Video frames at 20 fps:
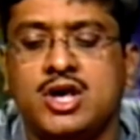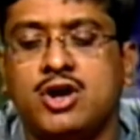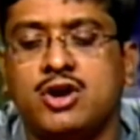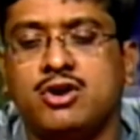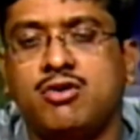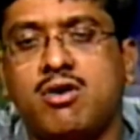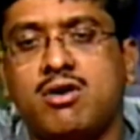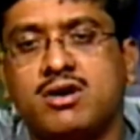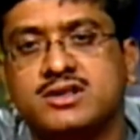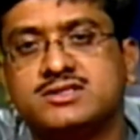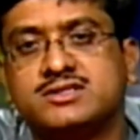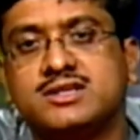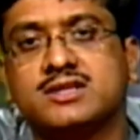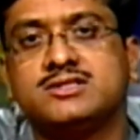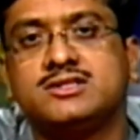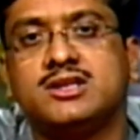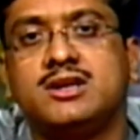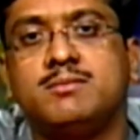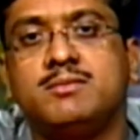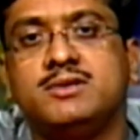
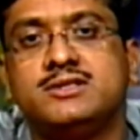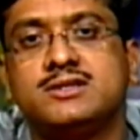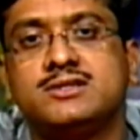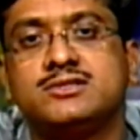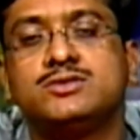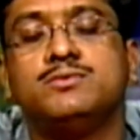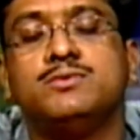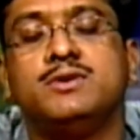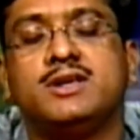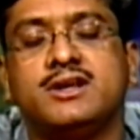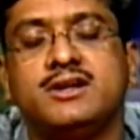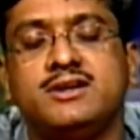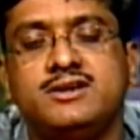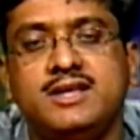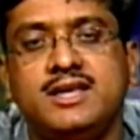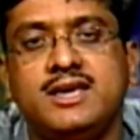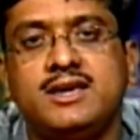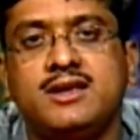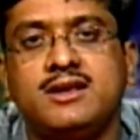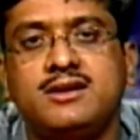non-structural measures we can
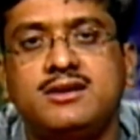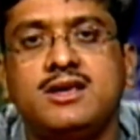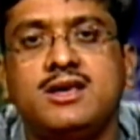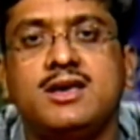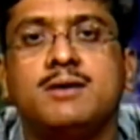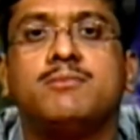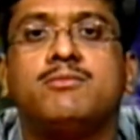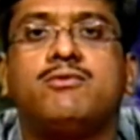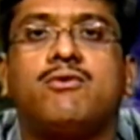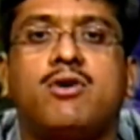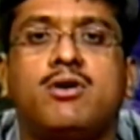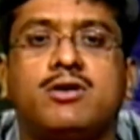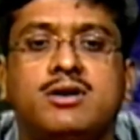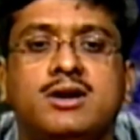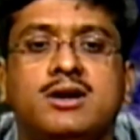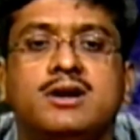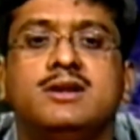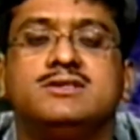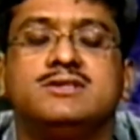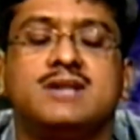take it for
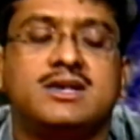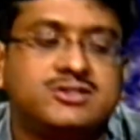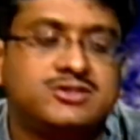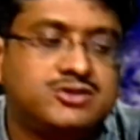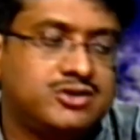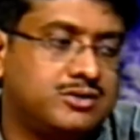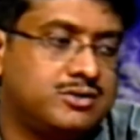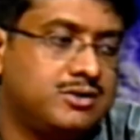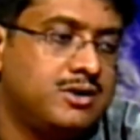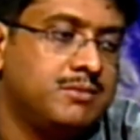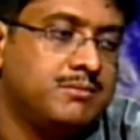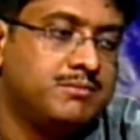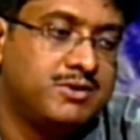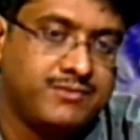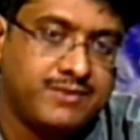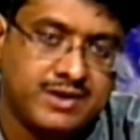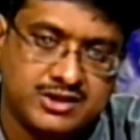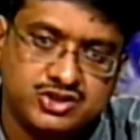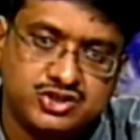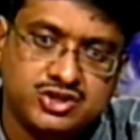disaster
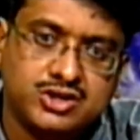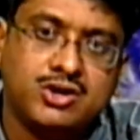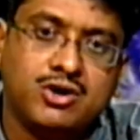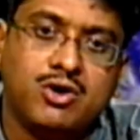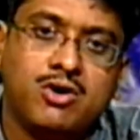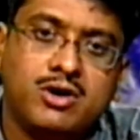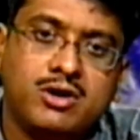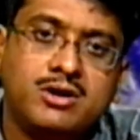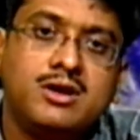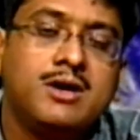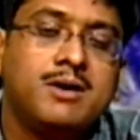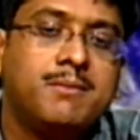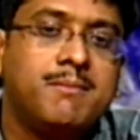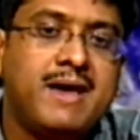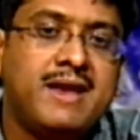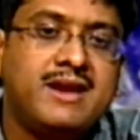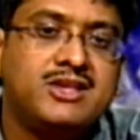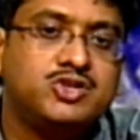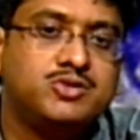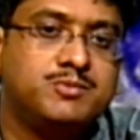prevention or
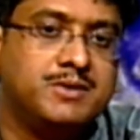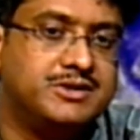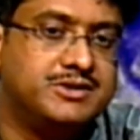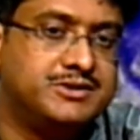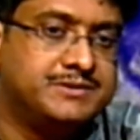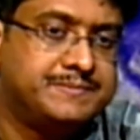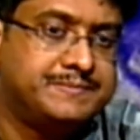management.